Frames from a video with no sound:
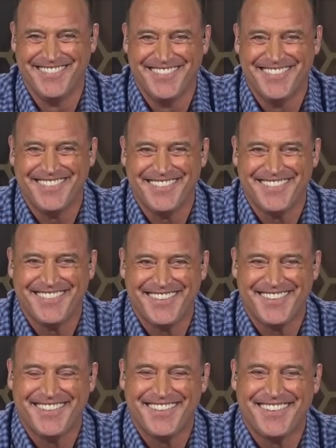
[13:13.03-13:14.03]

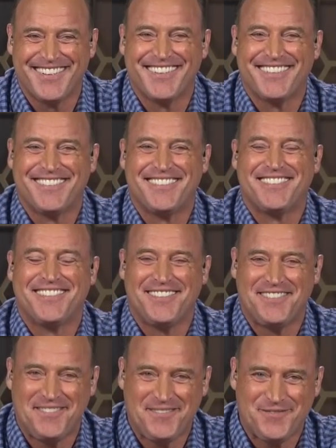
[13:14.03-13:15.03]

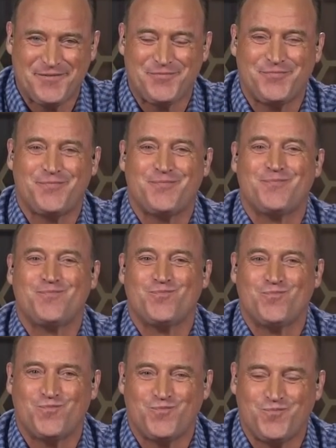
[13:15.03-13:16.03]

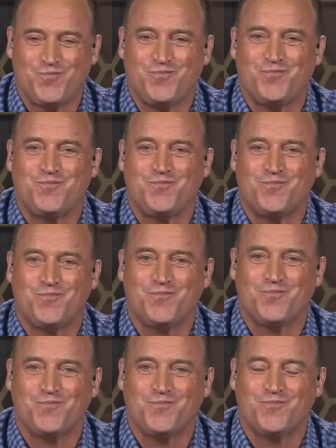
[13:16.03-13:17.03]

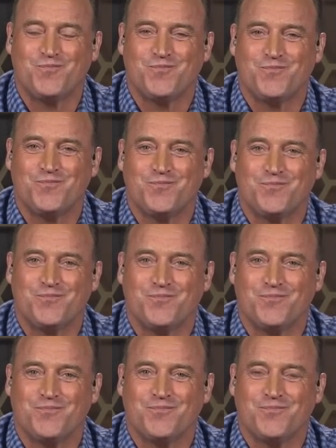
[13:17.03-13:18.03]

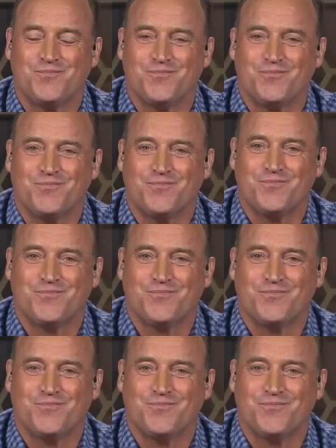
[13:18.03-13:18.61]
[no speech]